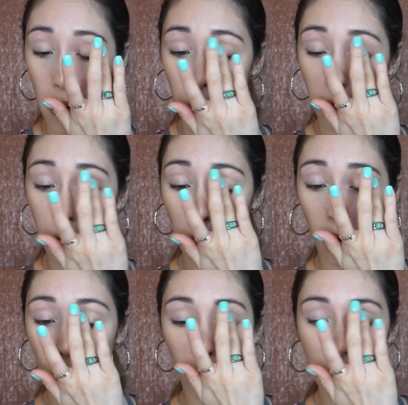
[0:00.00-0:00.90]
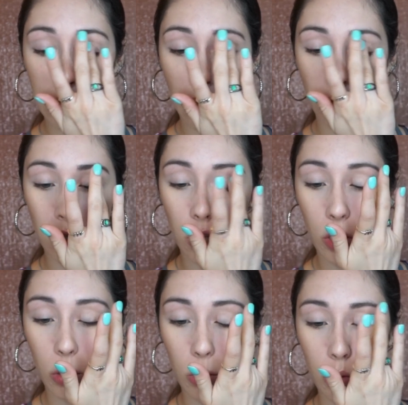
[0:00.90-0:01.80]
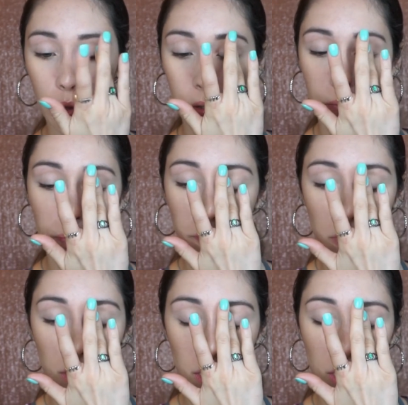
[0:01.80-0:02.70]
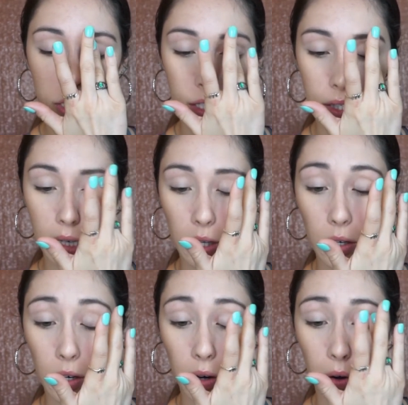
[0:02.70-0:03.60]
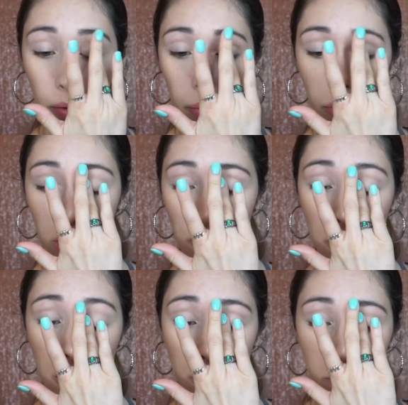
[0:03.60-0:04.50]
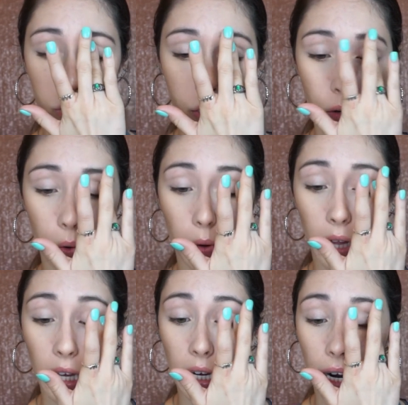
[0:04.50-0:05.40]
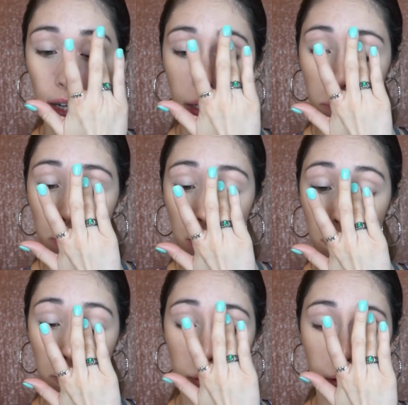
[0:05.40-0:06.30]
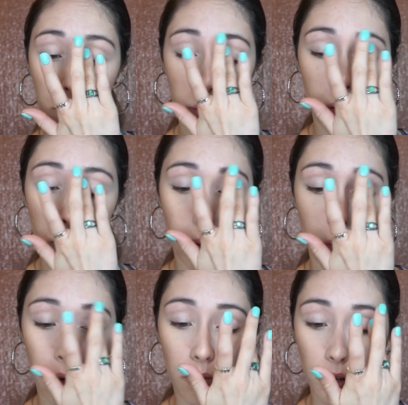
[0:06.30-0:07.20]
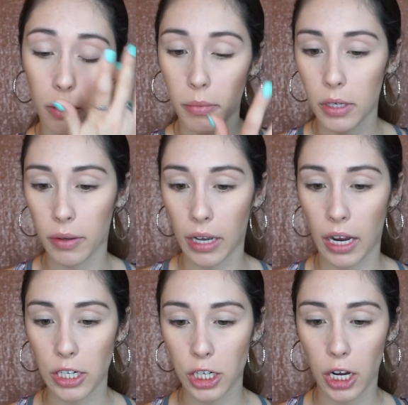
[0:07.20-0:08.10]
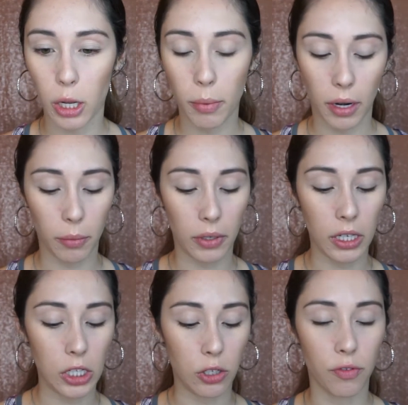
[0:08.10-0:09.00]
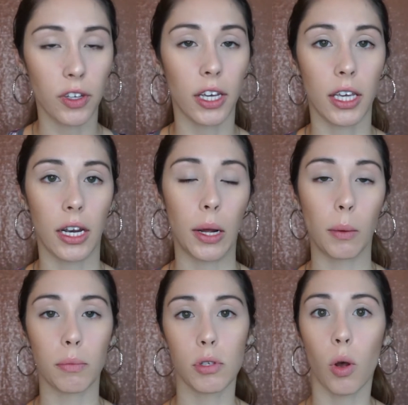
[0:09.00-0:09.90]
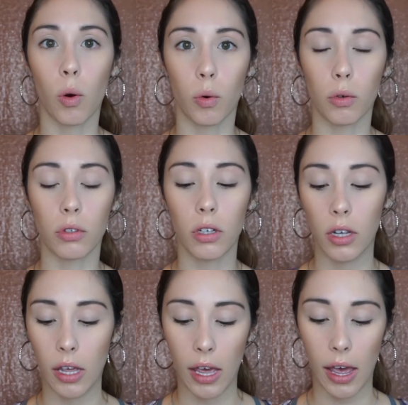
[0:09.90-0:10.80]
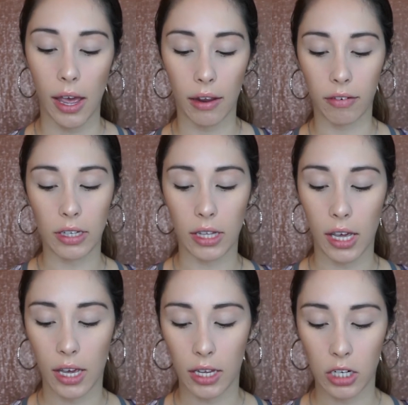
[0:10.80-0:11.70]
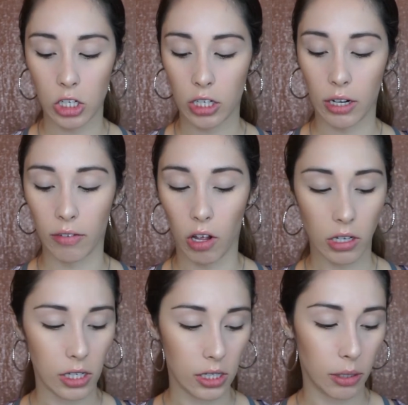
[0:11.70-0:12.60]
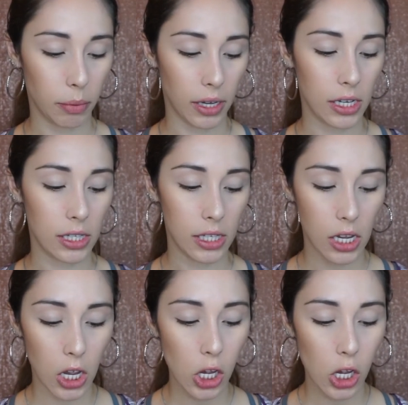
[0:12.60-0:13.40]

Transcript: You don't always have to use concealer whenever you're going to be, or like an eyelid primer whenever you're going to be doing eyeshadow, but I really do feel like it helps hold everything and it just kind of locks it into place.